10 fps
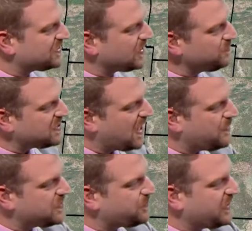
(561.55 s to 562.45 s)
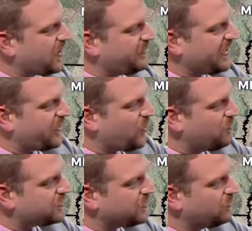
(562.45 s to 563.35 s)
sometimes becoming a
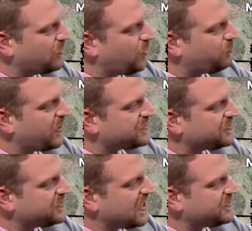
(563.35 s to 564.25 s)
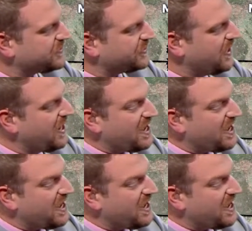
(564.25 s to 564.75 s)
coastal low pressure center.